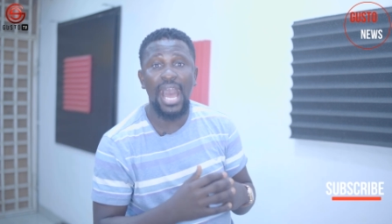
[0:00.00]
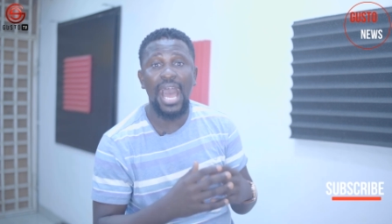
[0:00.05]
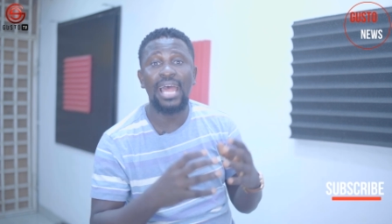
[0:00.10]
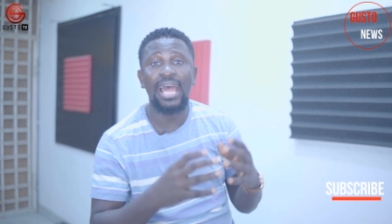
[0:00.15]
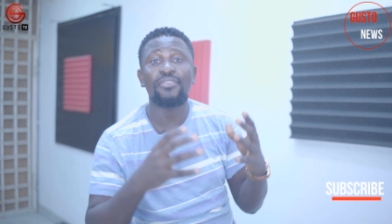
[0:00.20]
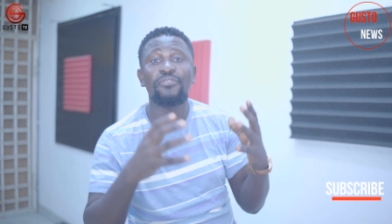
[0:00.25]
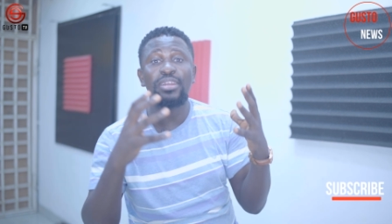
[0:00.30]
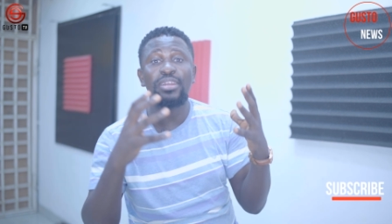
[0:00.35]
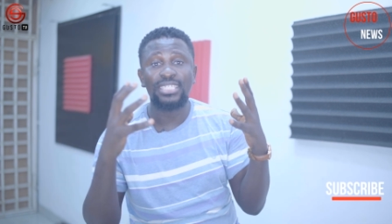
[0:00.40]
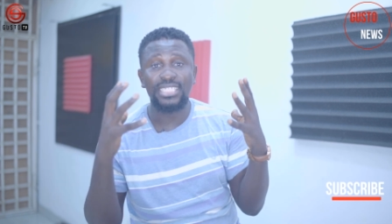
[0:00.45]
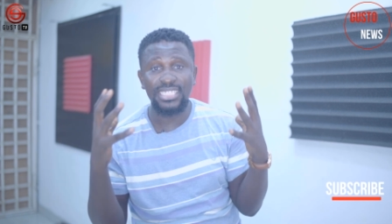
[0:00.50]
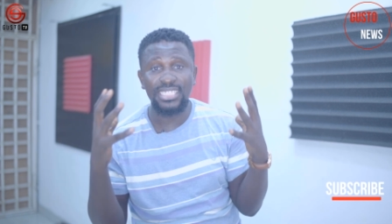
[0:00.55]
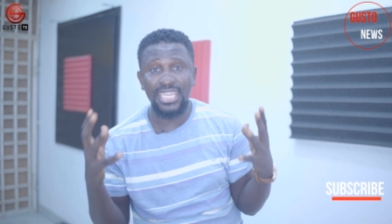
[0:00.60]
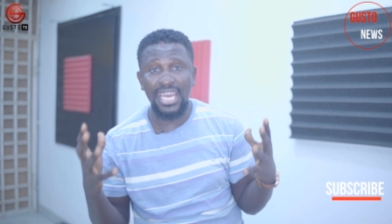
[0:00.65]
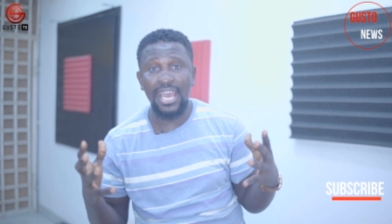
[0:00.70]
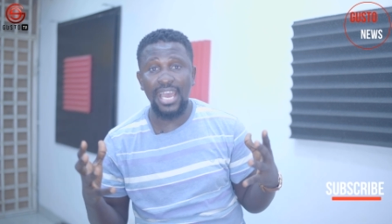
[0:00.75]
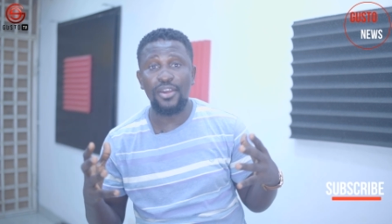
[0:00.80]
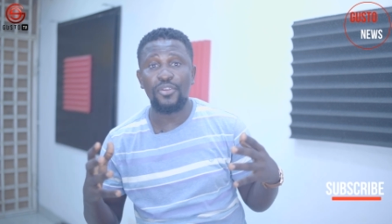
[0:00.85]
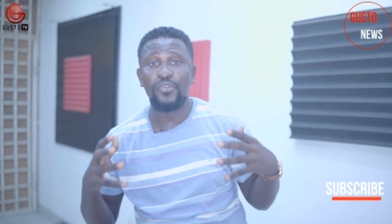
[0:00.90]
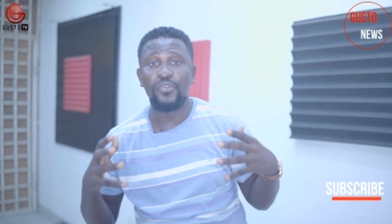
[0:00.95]
And
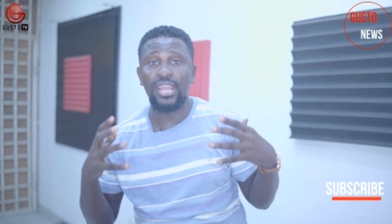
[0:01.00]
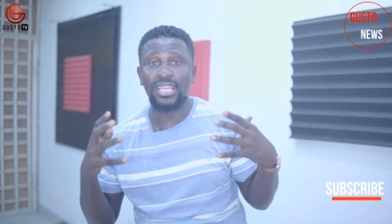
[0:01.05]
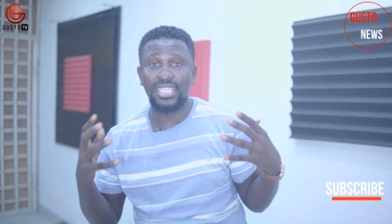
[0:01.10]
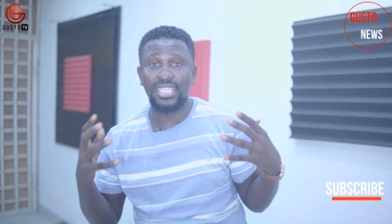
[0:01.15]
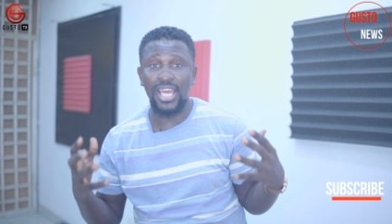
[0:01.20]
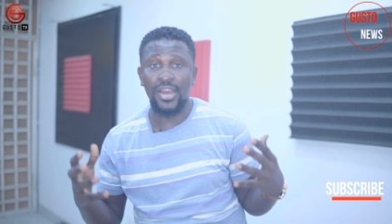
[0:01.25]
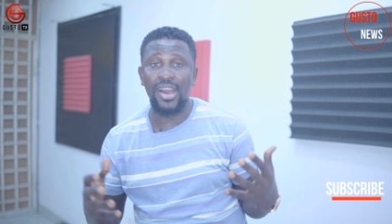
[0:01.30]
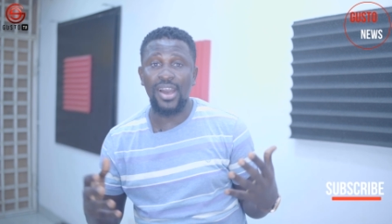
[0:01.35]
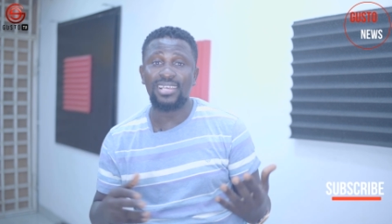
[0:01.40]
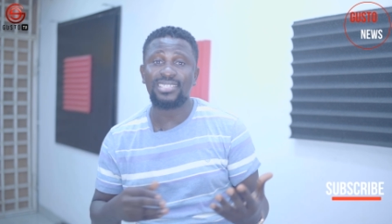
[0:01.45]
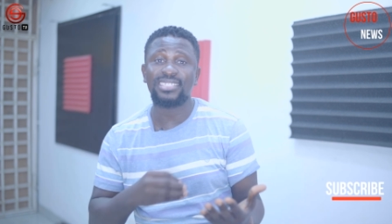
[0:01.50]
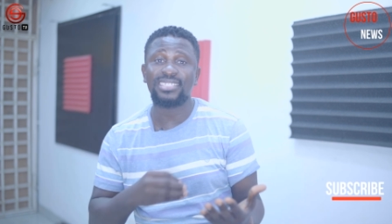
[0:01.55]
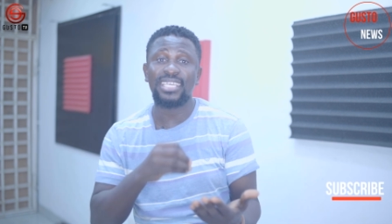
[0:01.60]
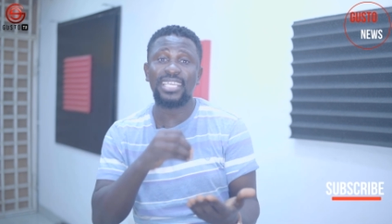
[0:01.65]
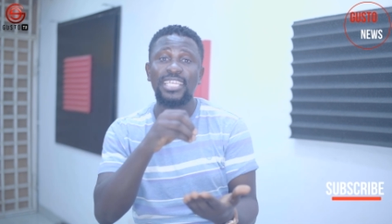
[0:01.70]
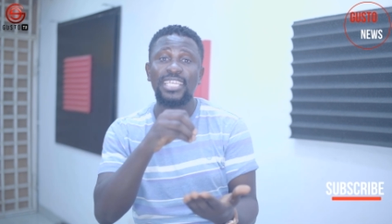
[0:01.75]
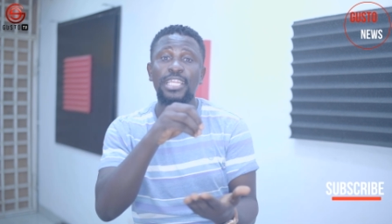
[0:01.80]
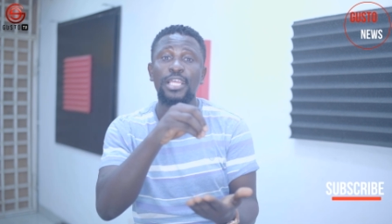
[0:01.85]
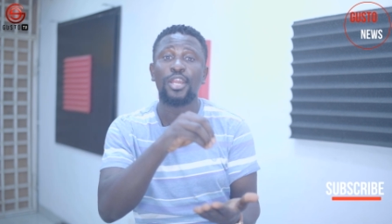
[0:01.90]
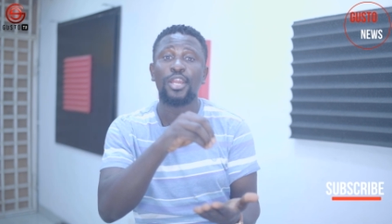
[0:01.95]
Regina right now has
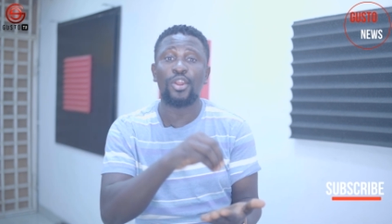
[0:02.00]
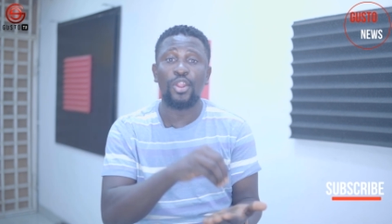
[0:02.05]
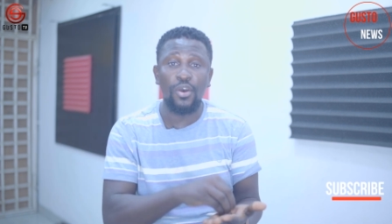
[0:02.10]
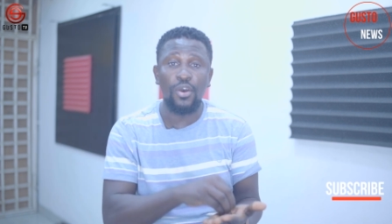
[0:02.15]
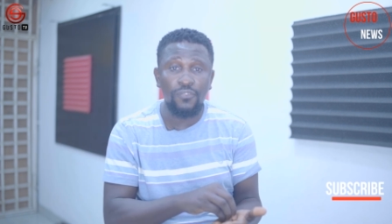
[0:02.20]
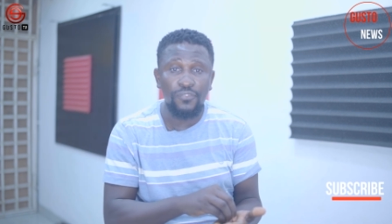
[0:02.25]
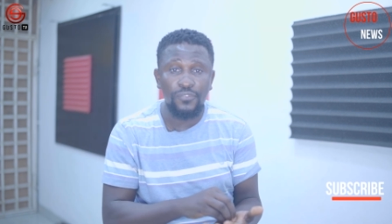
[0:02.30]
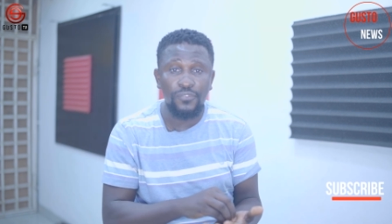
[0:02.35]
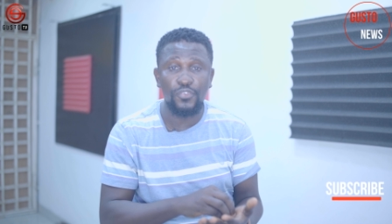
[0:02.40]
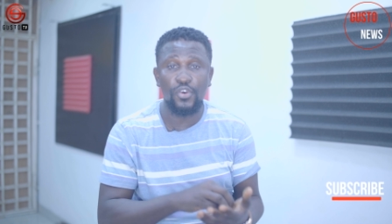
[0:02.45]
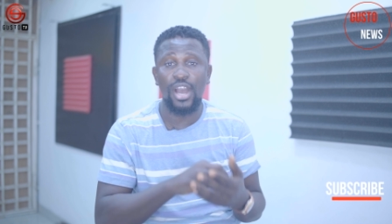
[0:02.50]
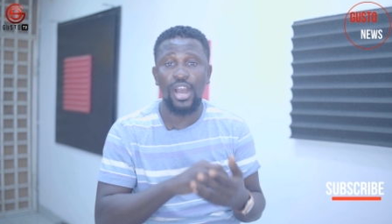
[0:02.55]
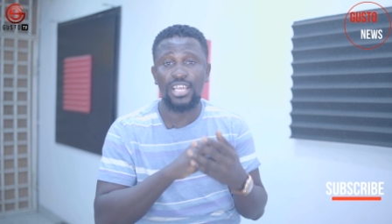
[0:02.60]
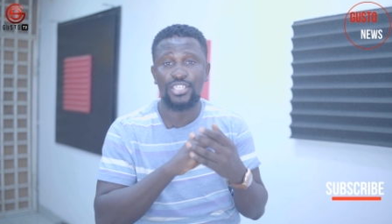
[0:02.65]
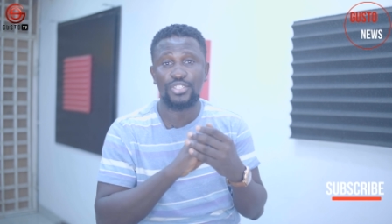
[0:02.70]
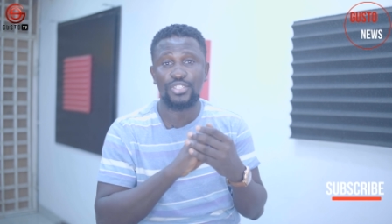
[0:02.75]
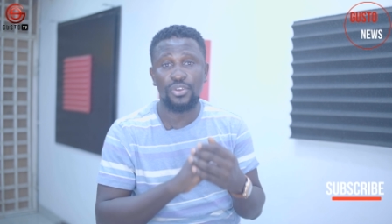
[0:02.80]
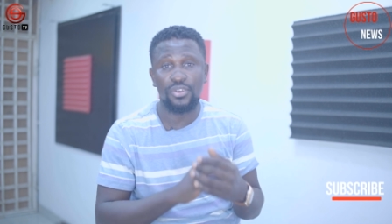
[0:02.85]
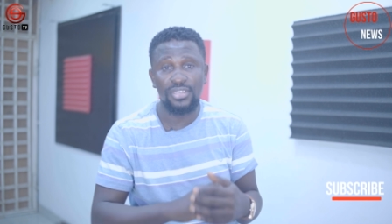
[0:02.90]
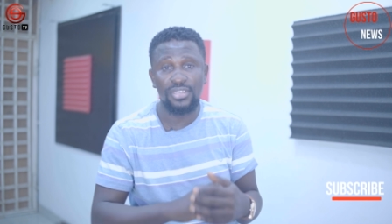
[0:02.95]
taken the love for her
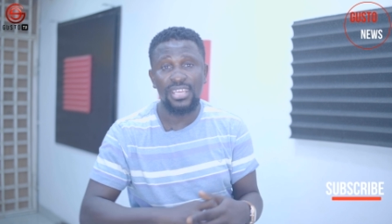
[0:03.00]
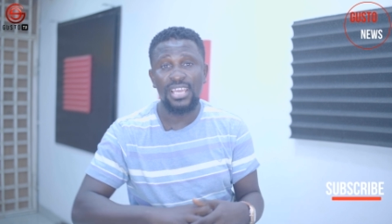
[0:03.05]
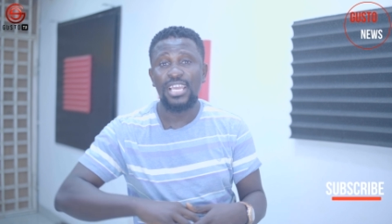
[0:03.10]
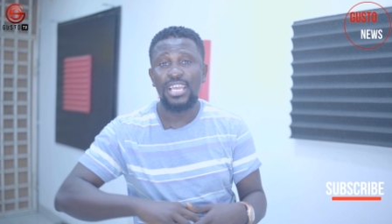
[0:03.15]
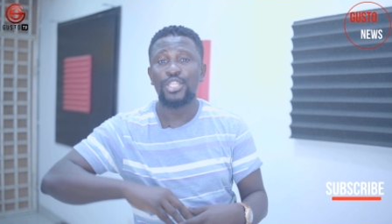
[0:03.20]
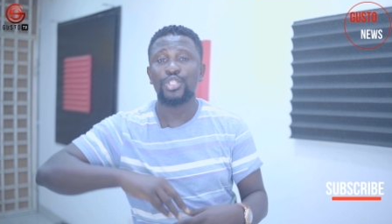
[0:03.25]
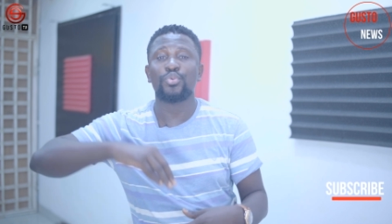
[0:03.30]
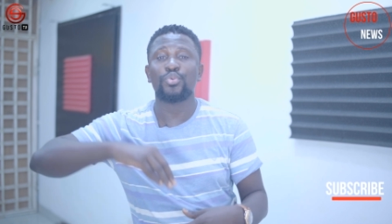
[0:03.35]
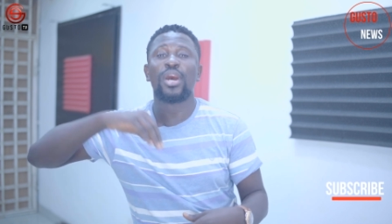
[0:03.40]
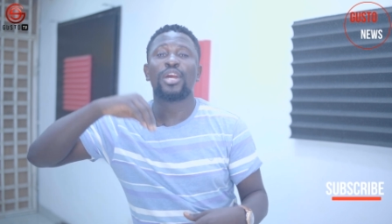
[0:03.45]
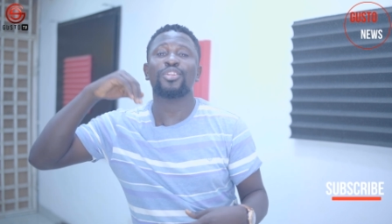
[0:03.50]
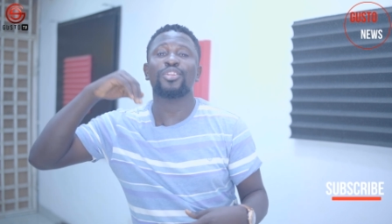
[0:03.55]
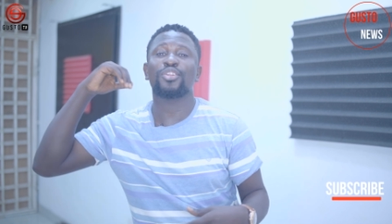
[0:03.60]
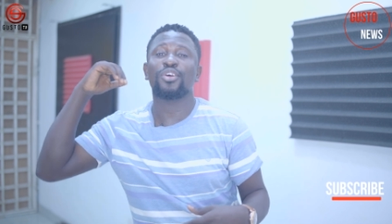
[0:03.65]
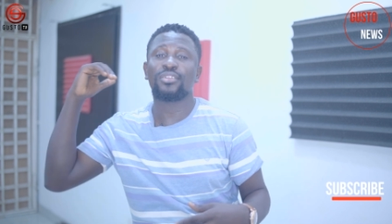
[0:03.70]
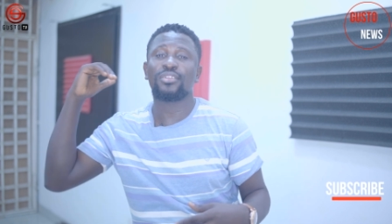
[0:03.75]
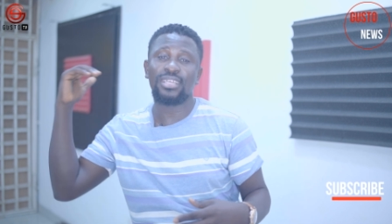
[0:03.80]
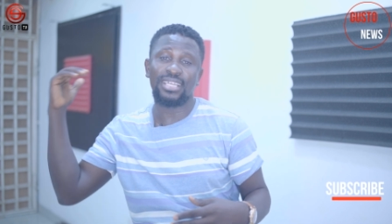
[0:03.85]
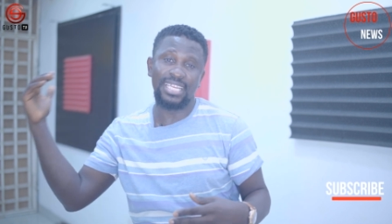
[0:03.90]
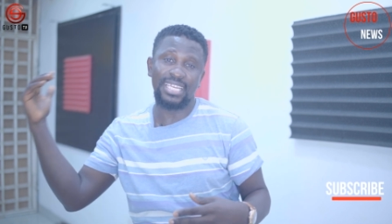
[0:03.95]
son to
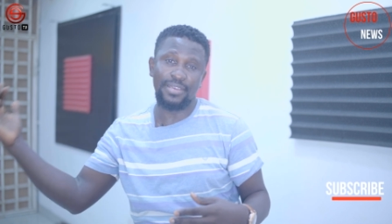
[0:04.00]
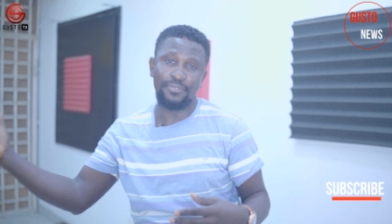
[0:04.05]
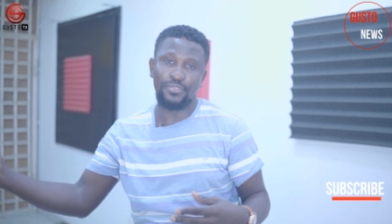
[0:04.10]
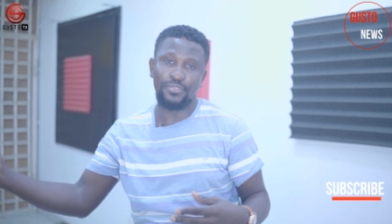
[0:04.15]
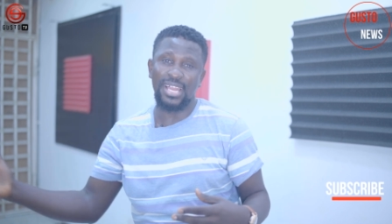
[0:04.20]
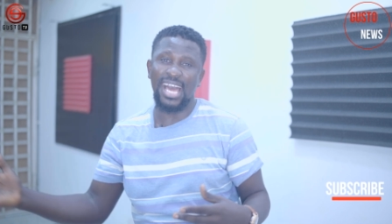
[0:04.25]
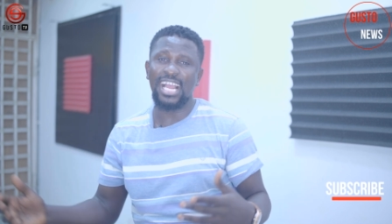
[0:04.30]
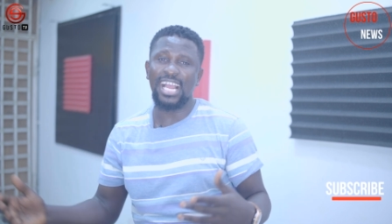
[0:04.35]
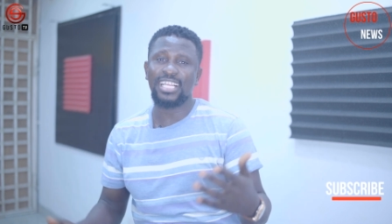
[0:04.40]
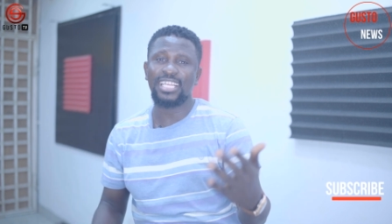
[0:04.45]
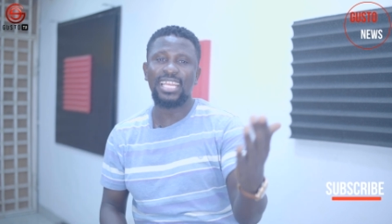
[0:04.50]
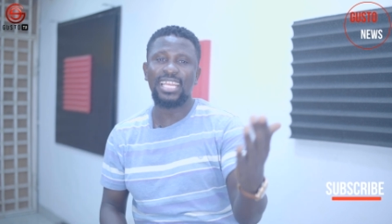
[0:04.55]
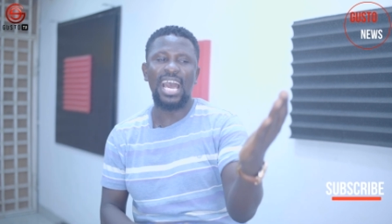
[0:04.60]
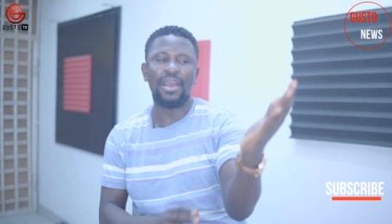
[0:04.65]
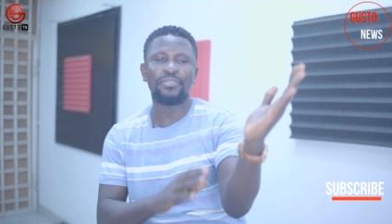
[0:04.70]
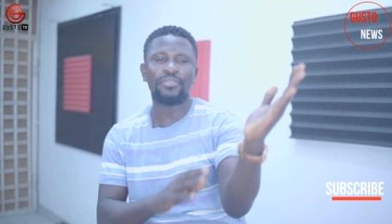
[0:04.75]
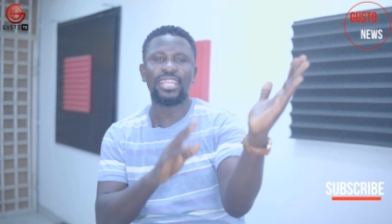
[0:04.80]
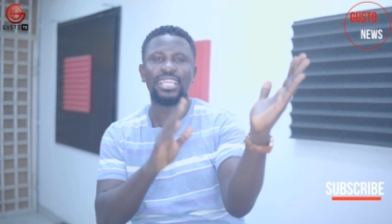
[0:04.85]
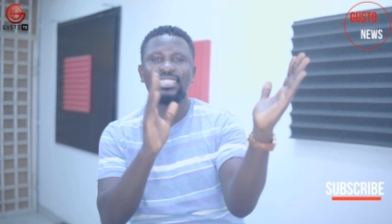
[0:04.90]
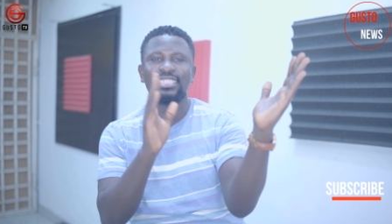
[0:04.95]
another level, actually
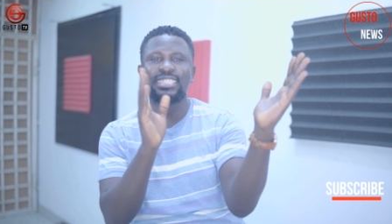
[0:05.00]
having